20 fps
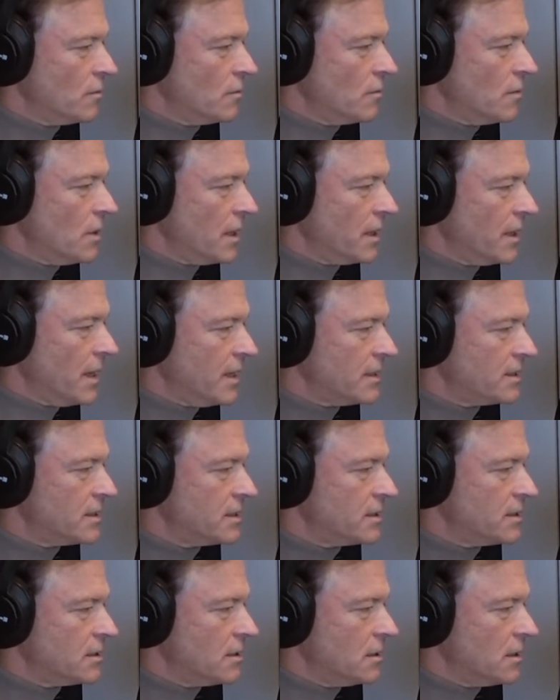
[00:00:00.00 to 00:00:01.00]
I
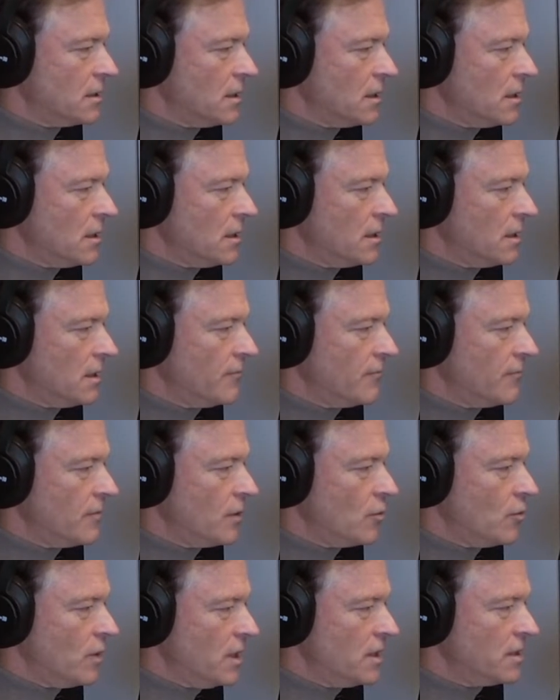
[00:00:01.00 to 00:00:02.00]
guess, if
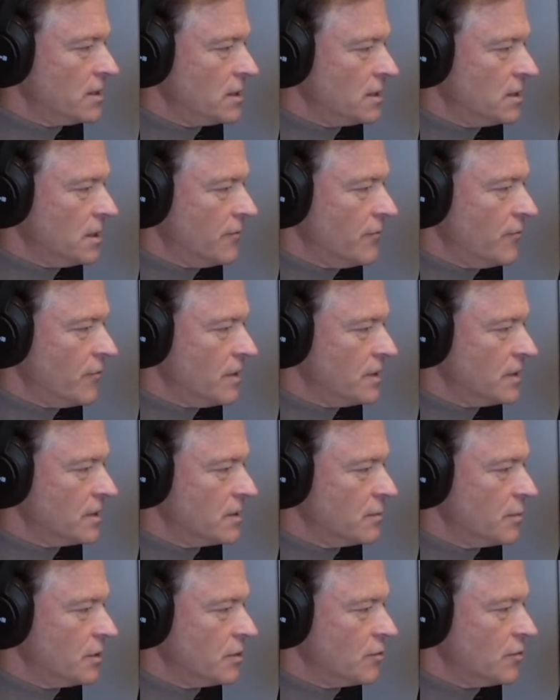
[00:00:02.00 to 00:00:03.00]
there is a
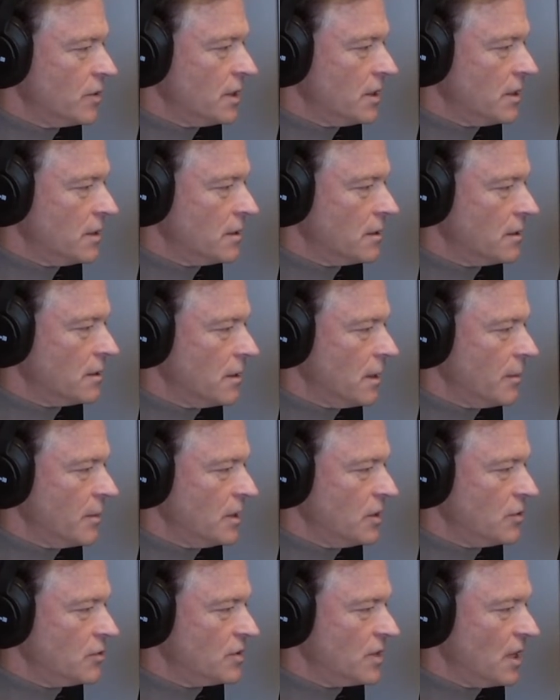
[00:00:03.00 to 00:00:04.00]
difference between. I
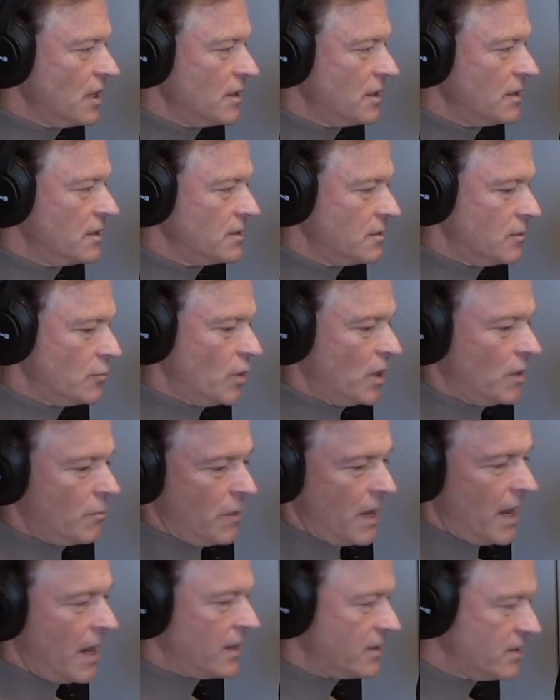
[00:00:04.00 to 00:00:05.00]
mean, you say that we're
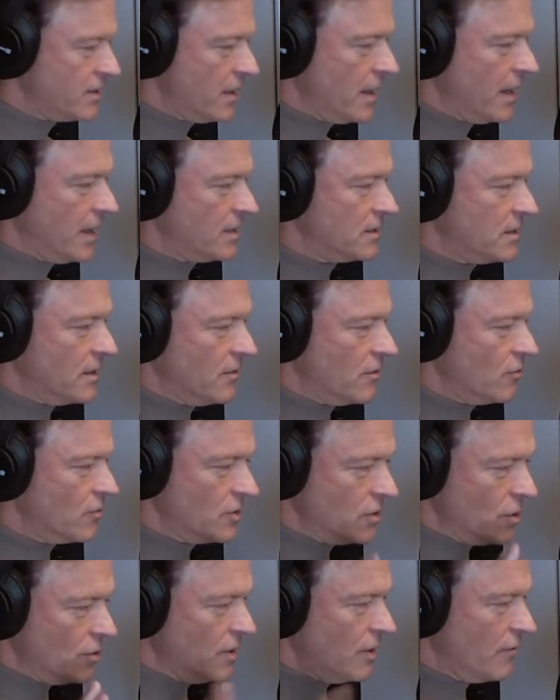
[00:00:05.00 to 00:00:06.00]
blank slates and there
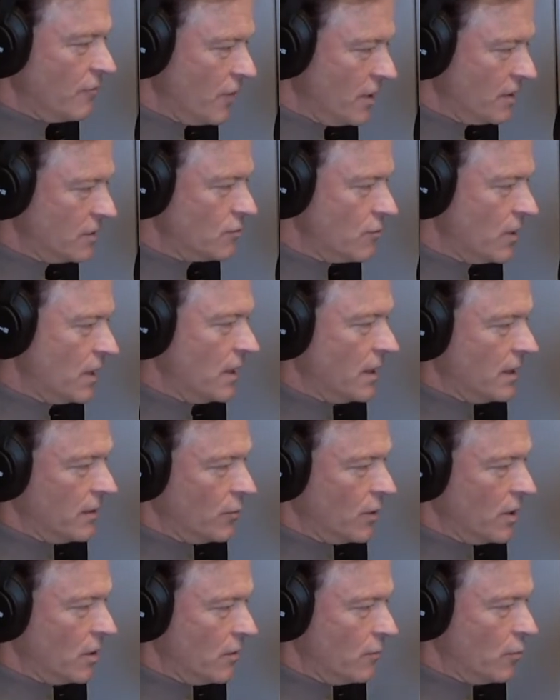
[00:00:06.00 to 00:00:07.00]
is no difference really,
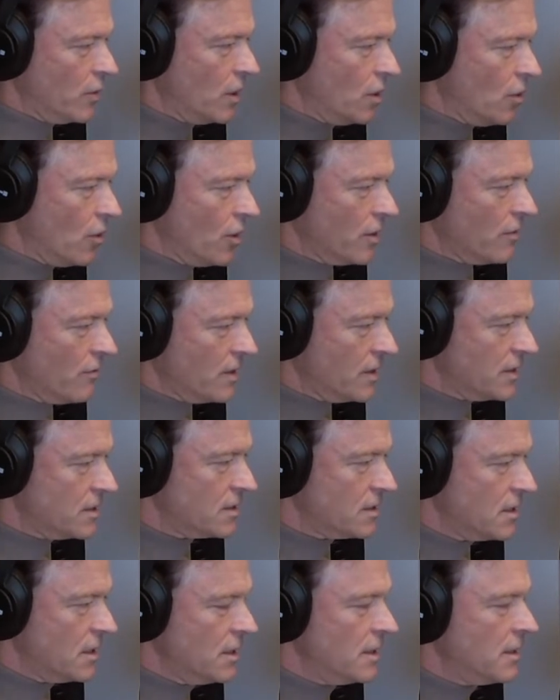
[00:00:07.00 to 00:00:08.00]
and we learned
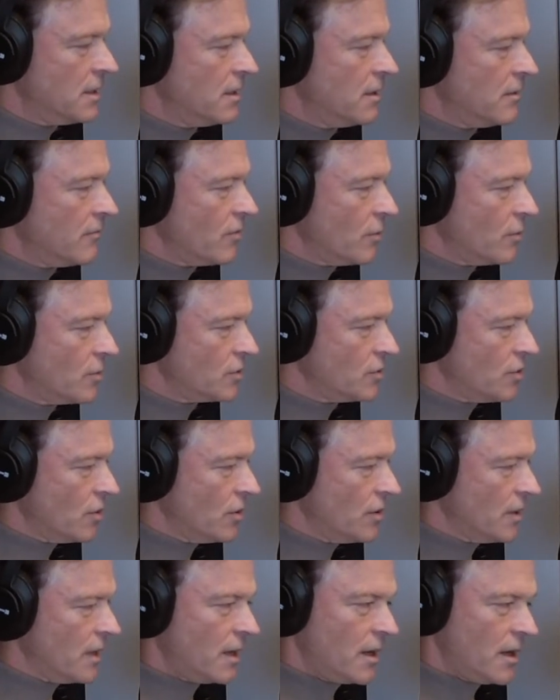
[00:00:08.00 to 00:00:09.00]
this from the
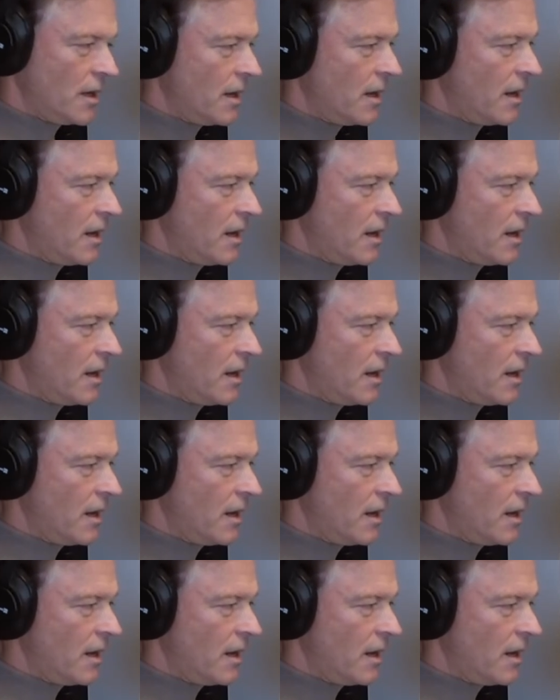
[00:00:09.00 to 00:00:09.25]
start. And I